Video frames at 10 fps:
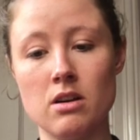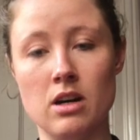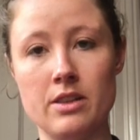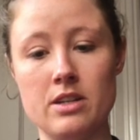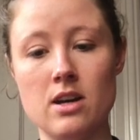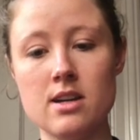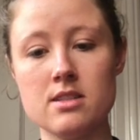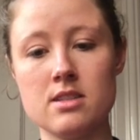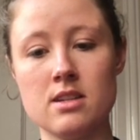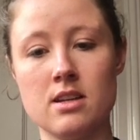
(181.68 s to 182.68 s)
on the
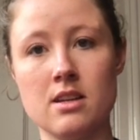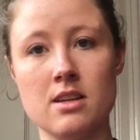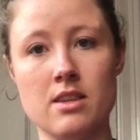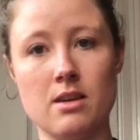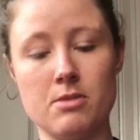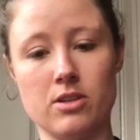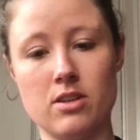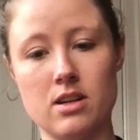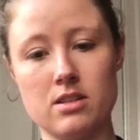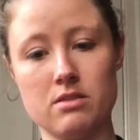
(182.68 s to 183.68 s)
dots, thumb
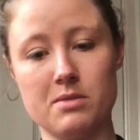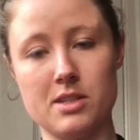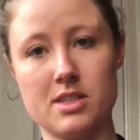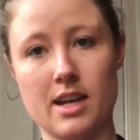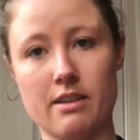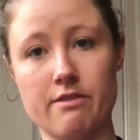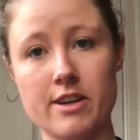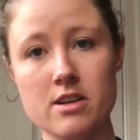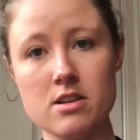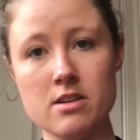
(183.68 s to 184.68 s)
across from your second
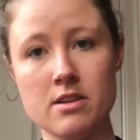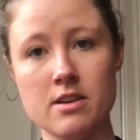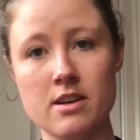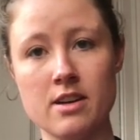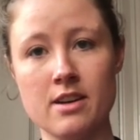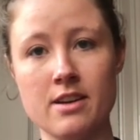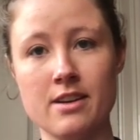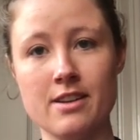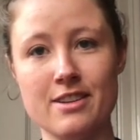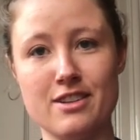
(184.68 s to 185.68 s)
finger,
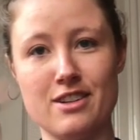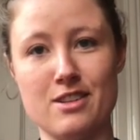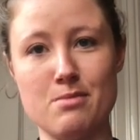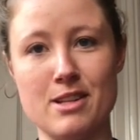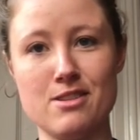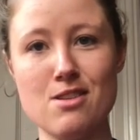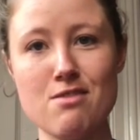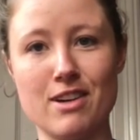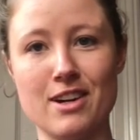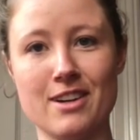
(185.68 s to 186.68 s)
turn the pencil
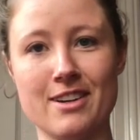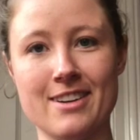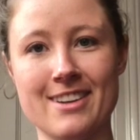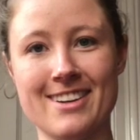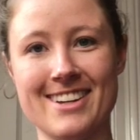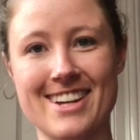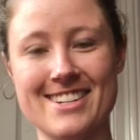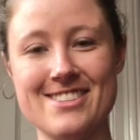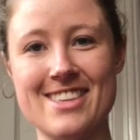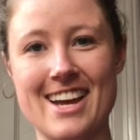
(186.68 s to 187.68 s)
over, and
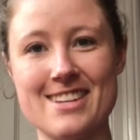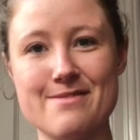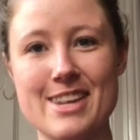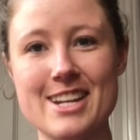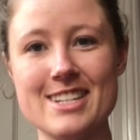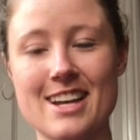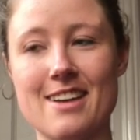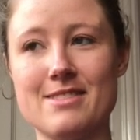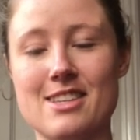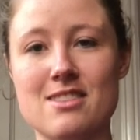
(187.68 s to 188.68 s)
do that as many
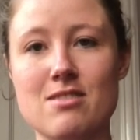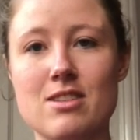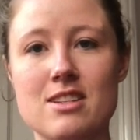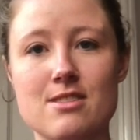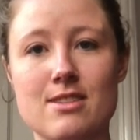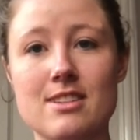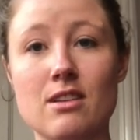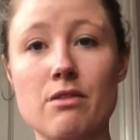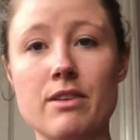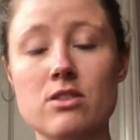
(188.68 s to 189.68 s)
times as you need to
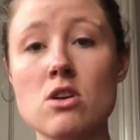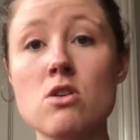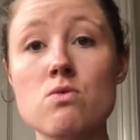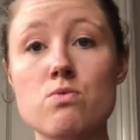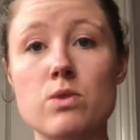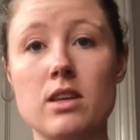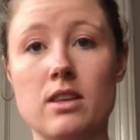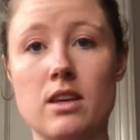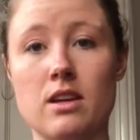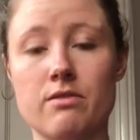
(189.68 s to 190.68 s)
until it feels
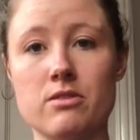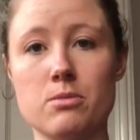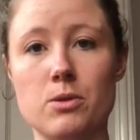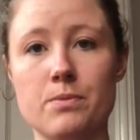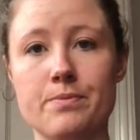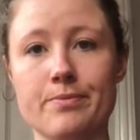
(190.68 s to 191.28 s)
really comfortable.